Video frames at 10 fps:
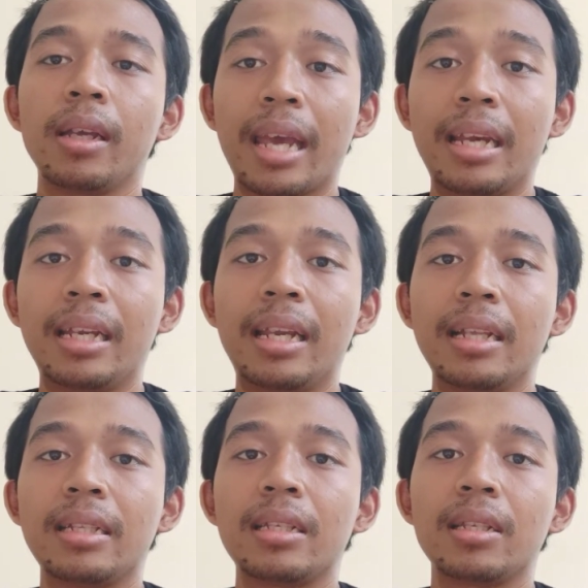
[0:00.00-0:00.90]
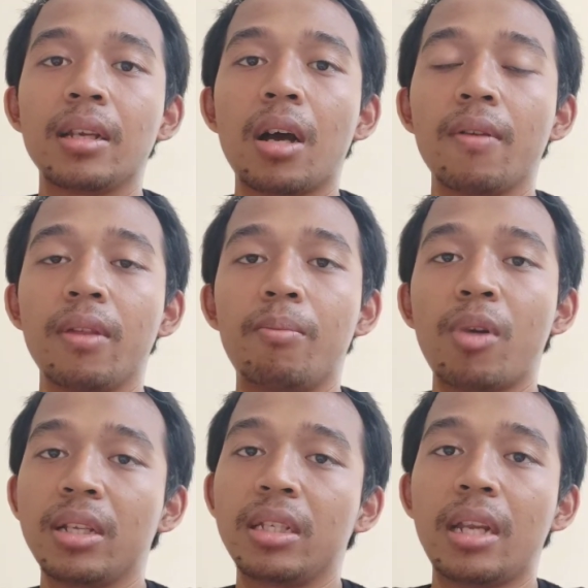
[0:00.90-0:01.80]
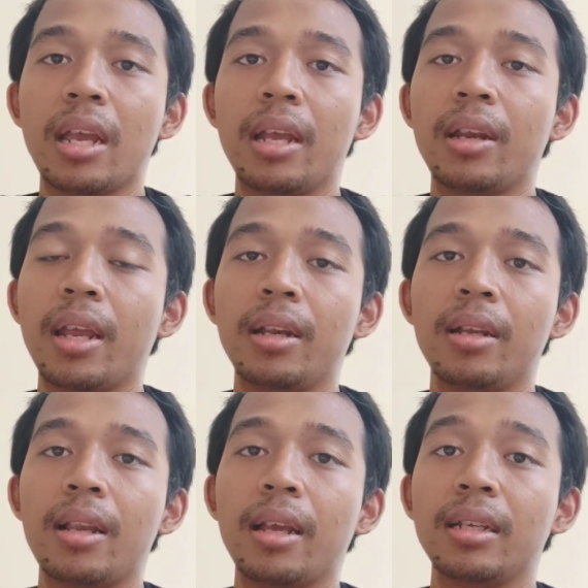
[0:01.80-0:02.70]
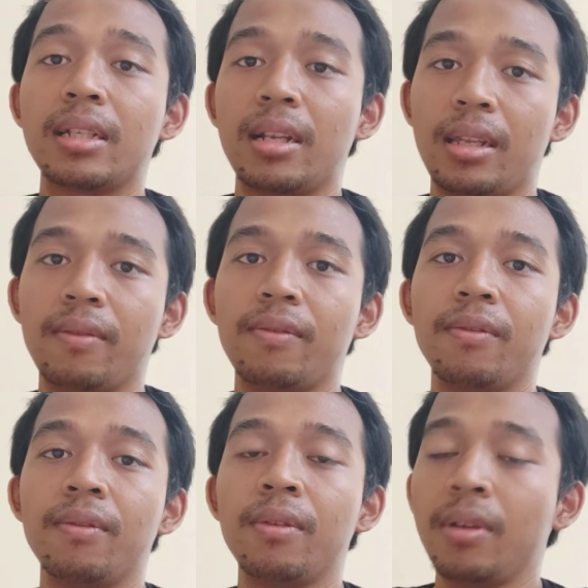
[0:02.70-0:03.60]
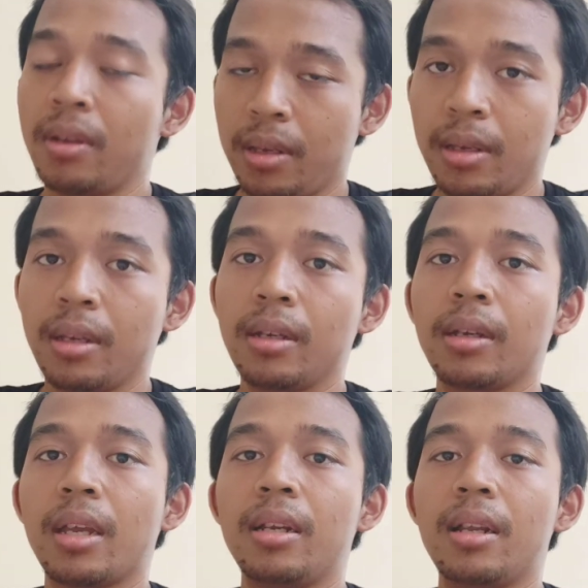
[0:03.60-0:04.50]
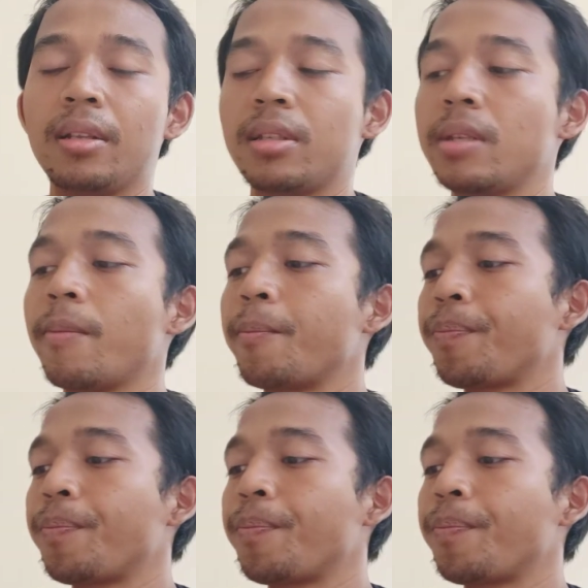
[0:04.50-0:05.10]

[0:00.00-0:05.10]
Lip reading: candidates of the president and the legislative candidates.